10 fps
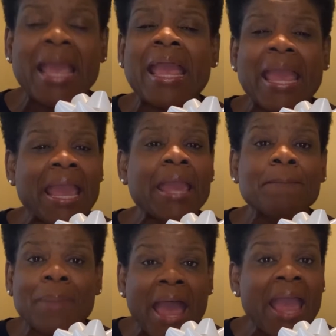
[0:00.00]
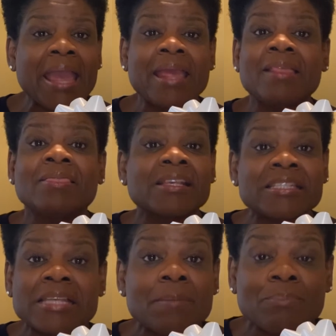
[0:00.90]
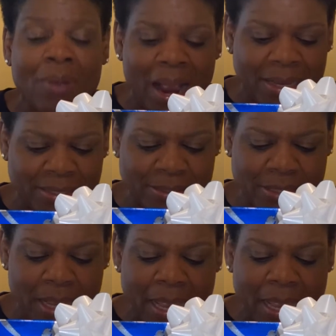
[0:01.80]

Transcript: He paid the sin price.